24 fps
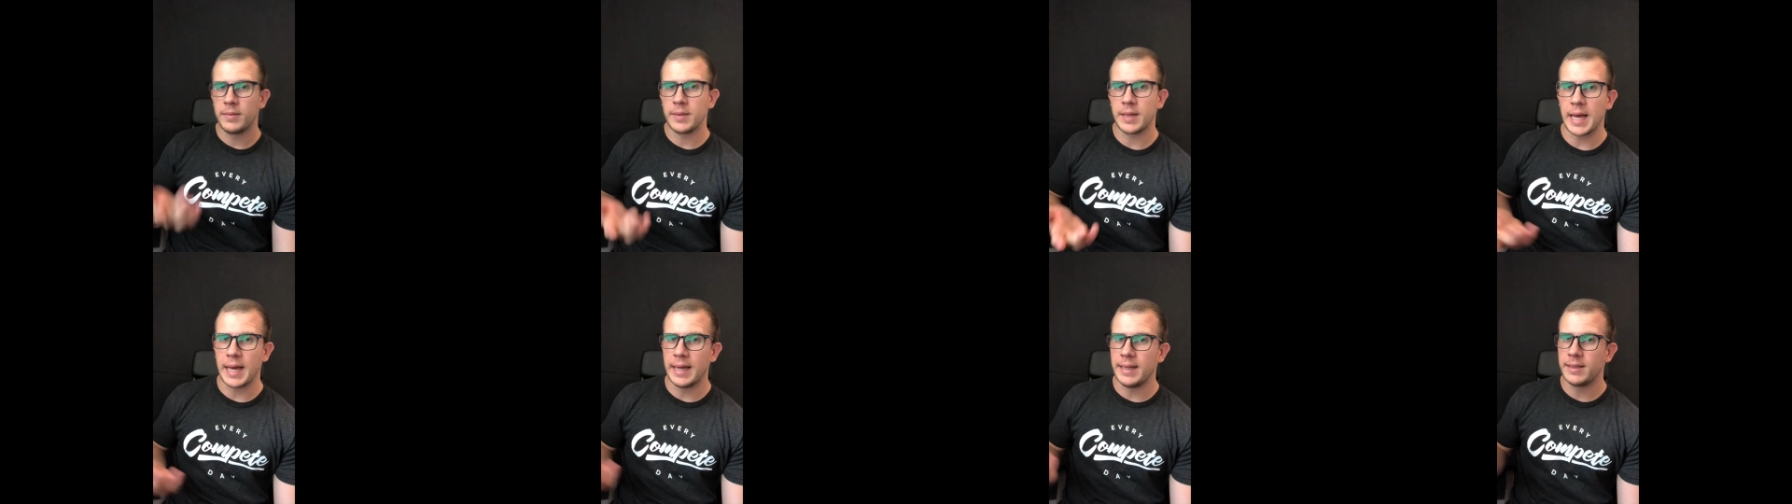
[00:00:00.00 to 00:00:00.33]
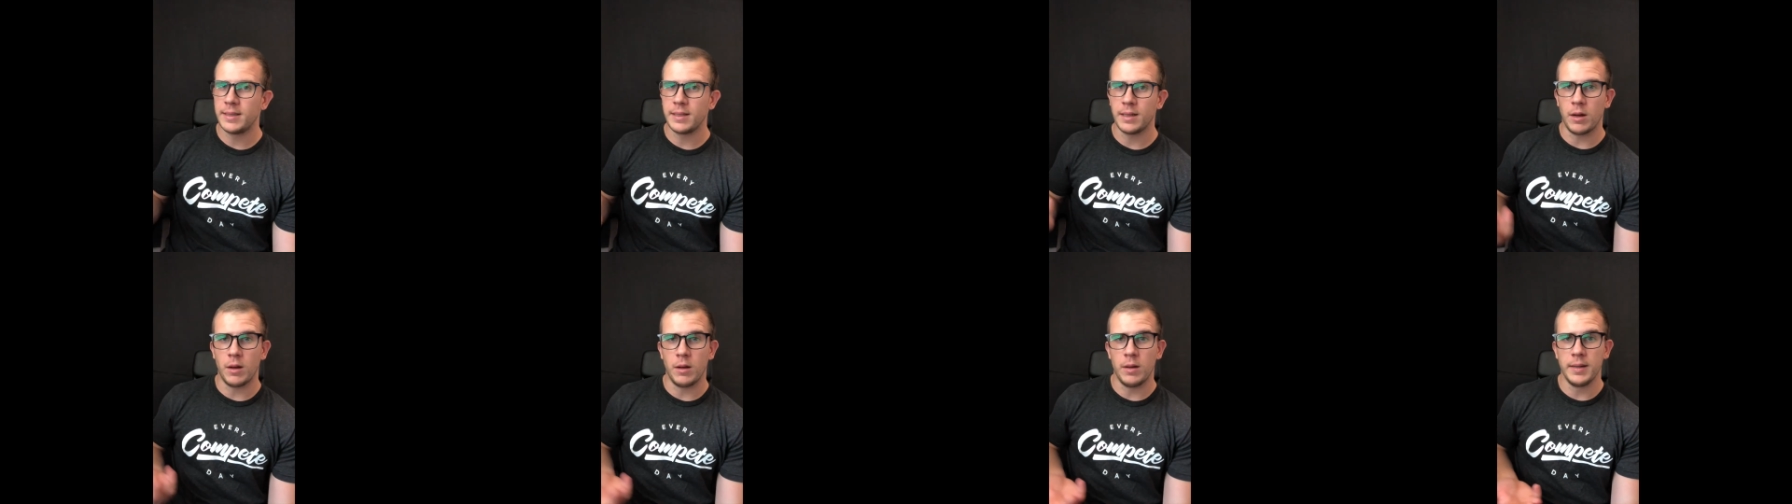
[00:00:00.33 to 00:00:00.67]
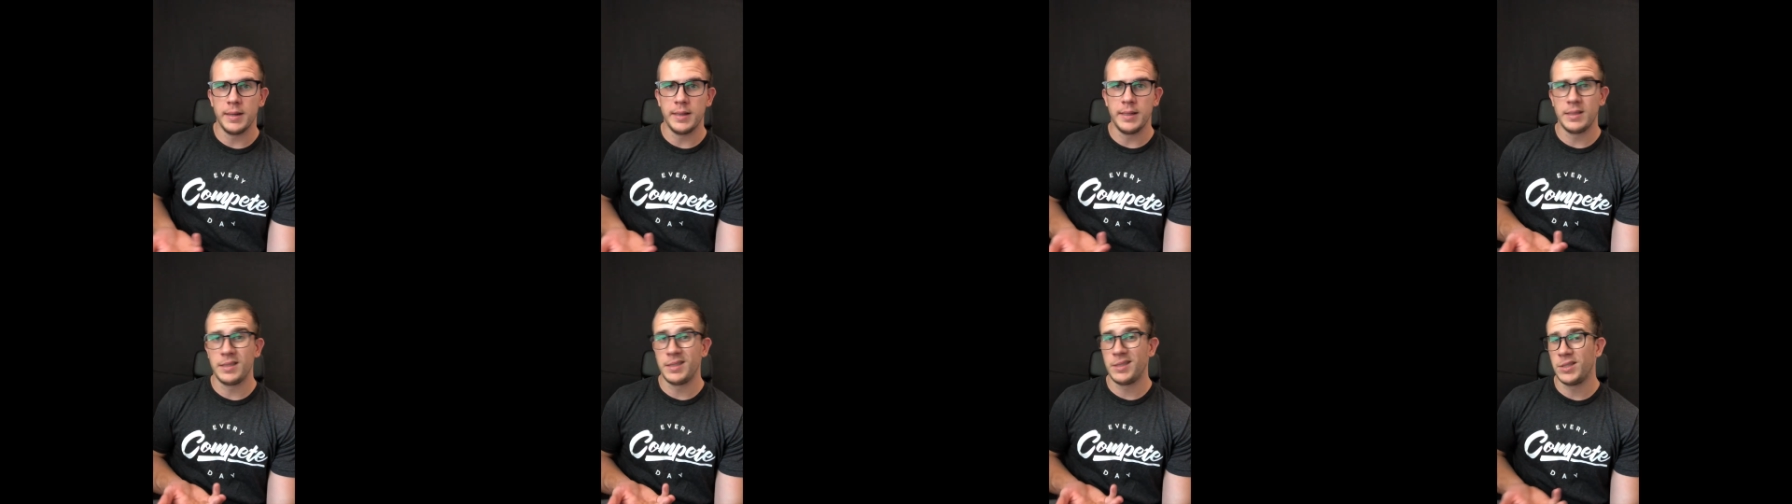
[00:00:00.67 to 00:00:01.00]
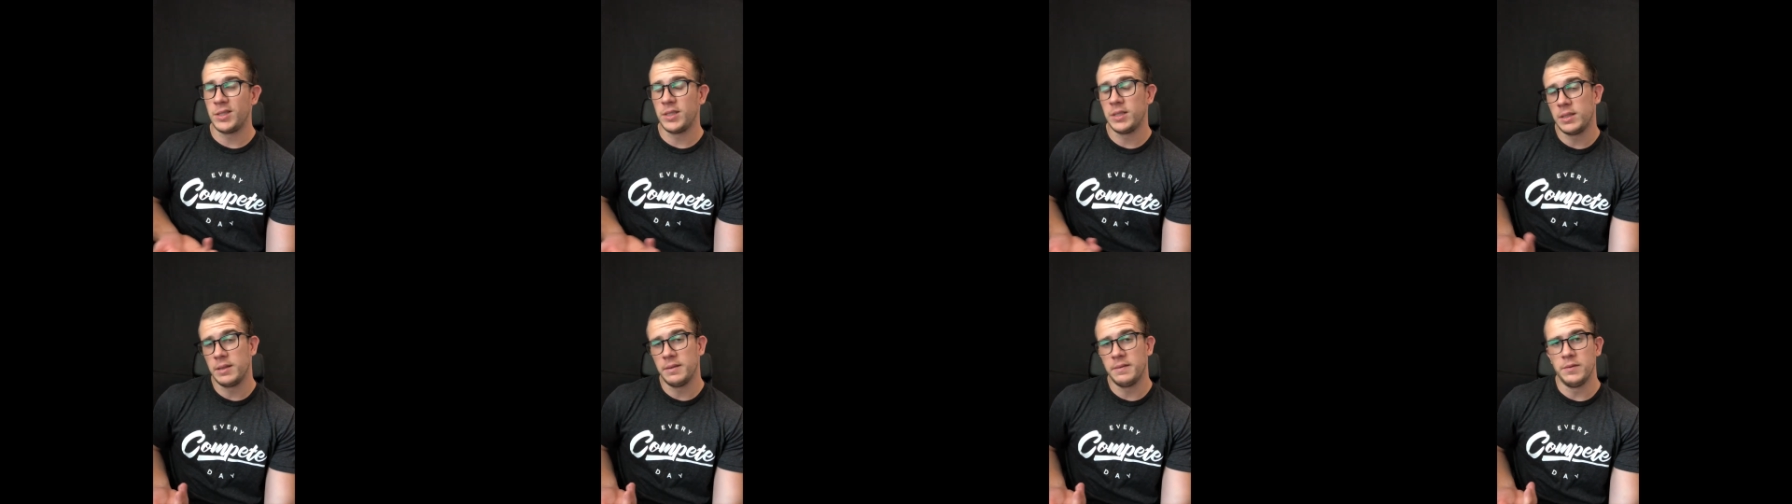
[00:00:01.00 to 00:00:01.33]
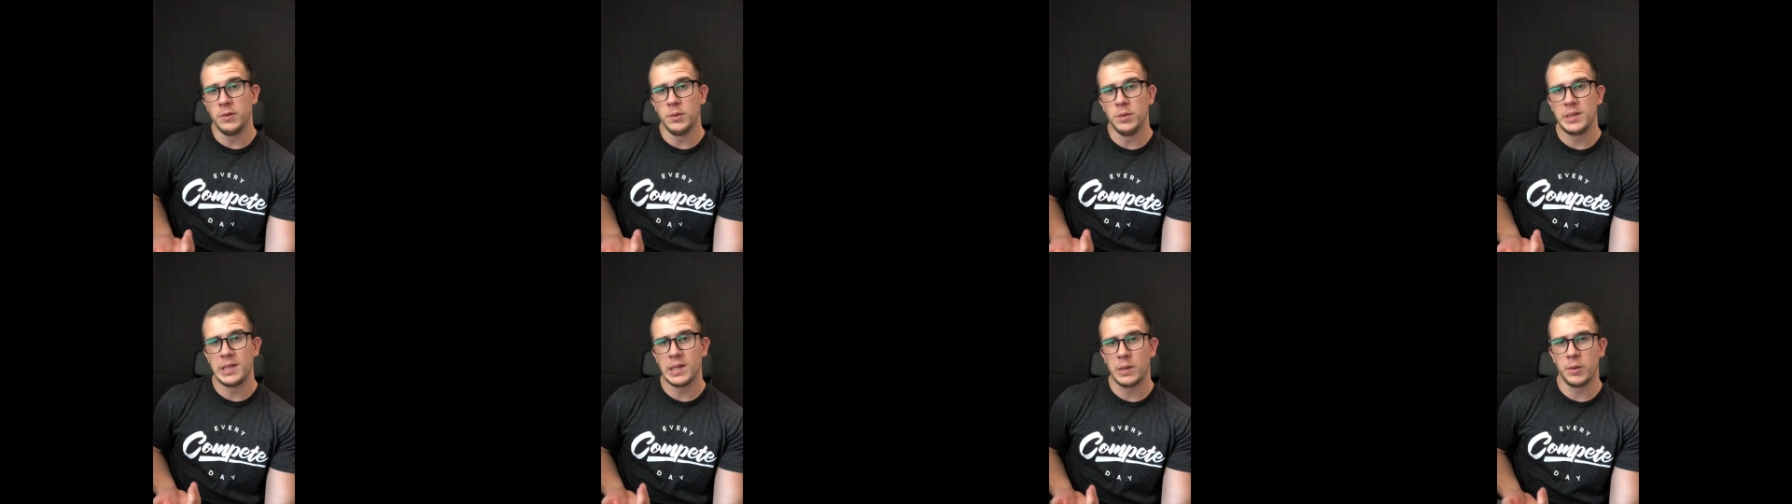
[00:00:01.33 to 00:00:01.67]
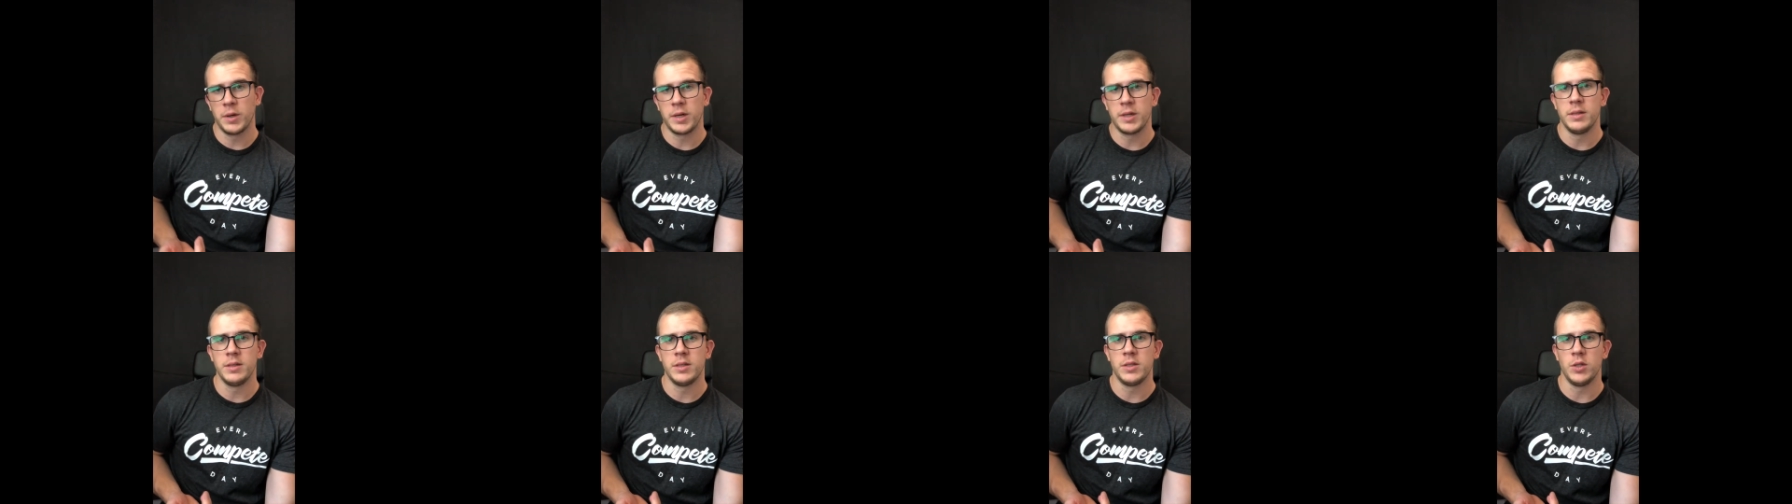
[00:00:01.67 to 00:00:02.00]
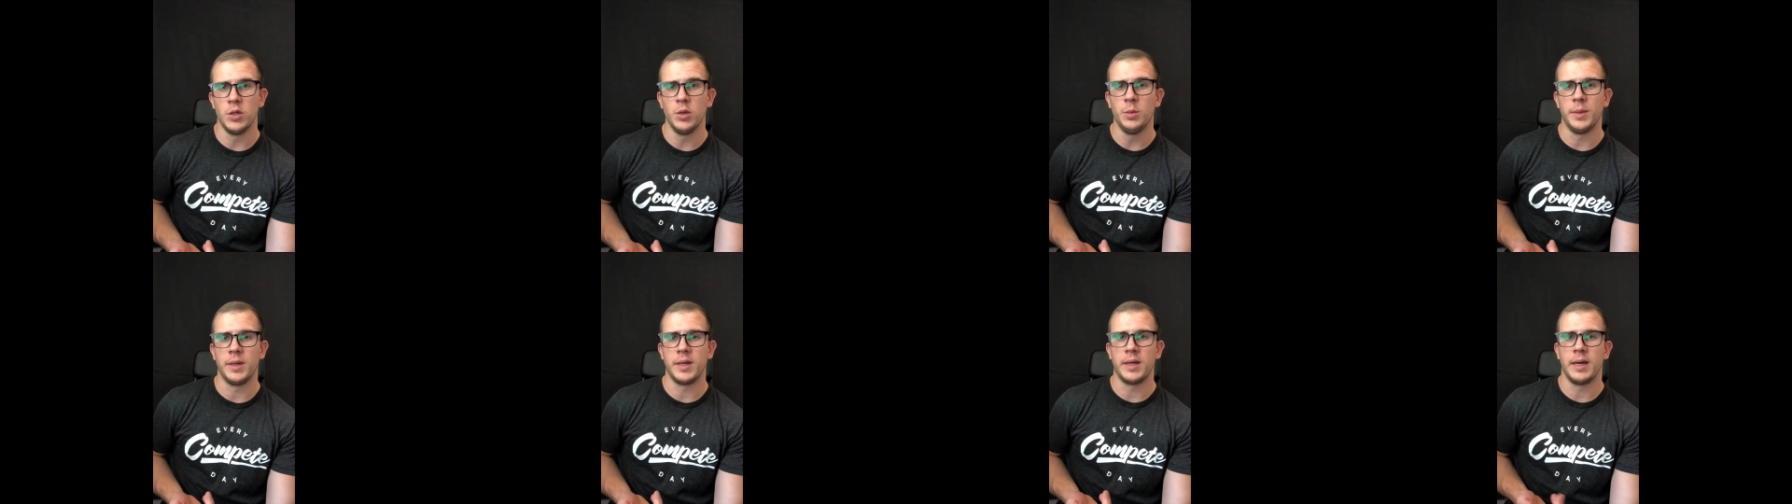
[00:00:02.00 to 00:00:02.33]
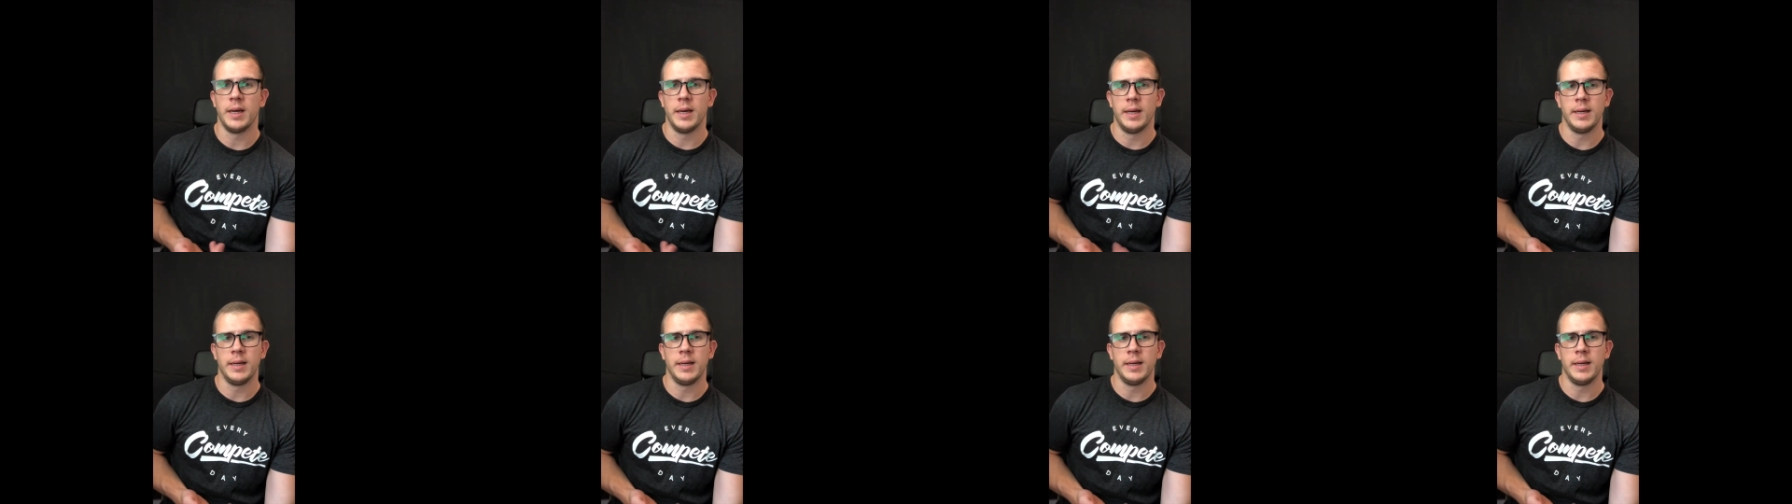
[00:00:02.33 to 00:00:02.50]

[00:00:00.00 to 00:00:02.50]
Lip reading: Guys, all it is just the foods that we're consuming,